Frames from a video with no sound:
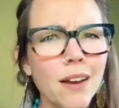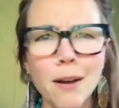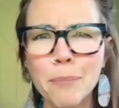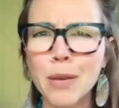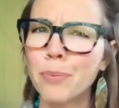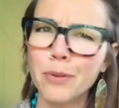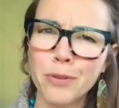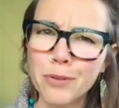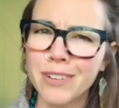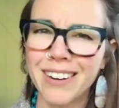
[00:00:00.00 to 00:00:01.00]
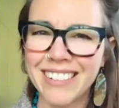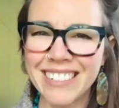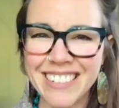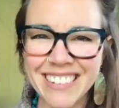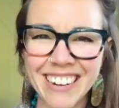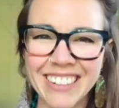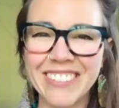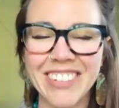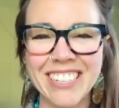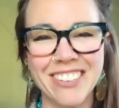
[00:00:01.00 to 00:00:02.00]
people who aren't of
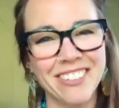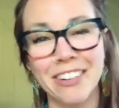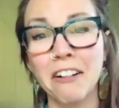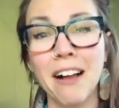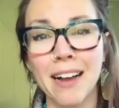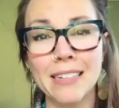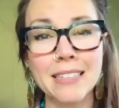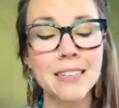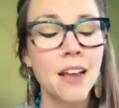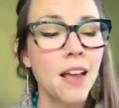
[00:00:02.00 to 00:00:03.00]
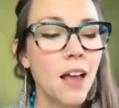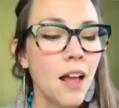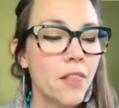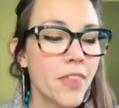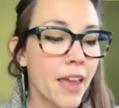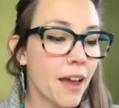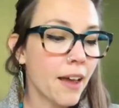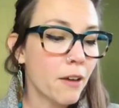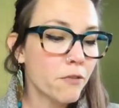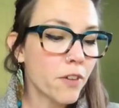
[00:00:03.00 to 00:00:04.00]
a certain class. They
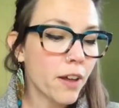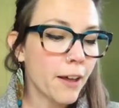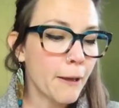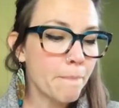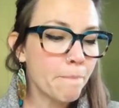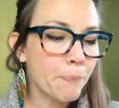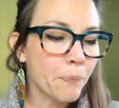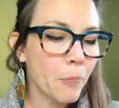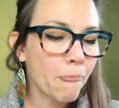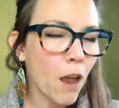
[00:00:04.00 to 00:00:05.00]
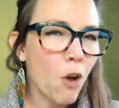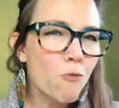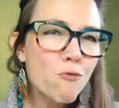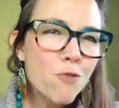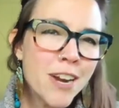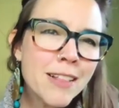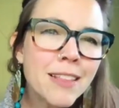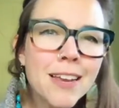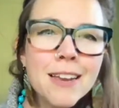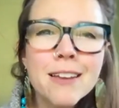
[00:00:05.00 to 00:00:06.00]
have a
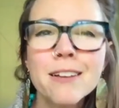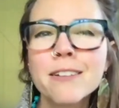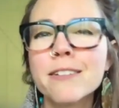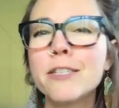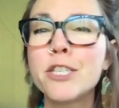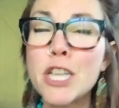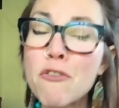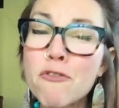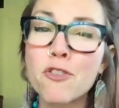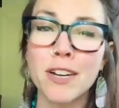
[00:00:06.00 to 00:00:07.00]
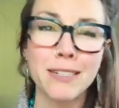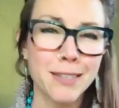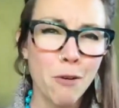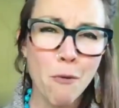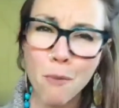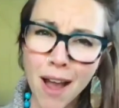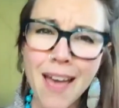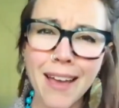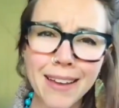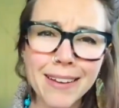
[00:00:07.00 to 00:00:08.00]
really different
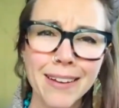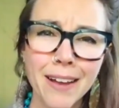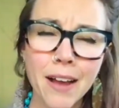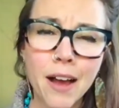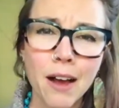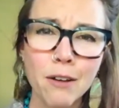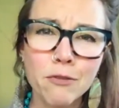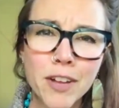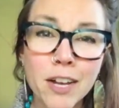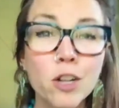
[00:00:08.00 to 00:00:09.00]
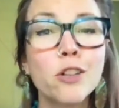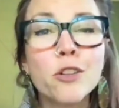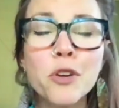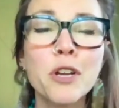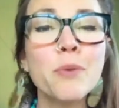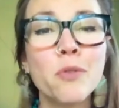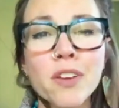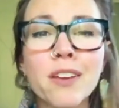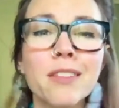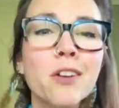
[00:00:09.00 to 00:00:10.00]
way of including
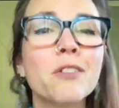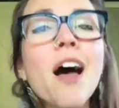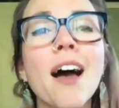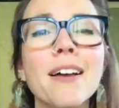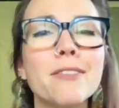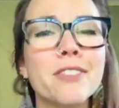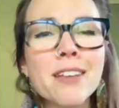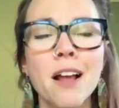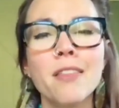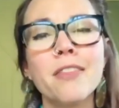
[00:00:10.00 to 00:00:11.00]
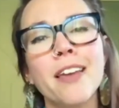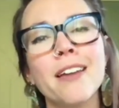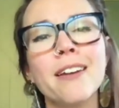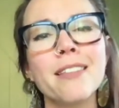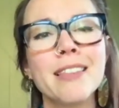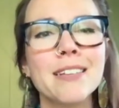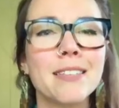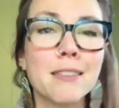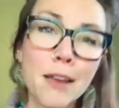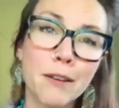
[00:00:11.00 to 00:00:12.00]
music in their lives than these
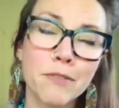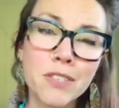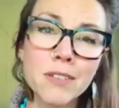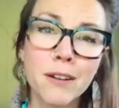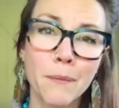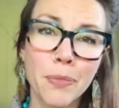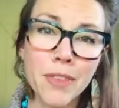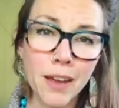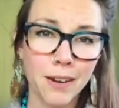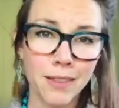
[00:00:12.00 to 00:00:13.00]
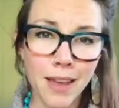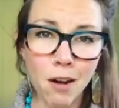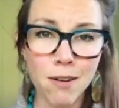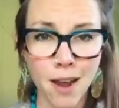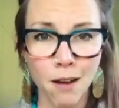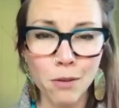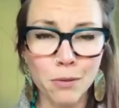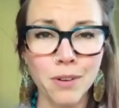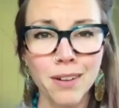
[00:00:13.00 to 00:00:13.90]
slaves that they're now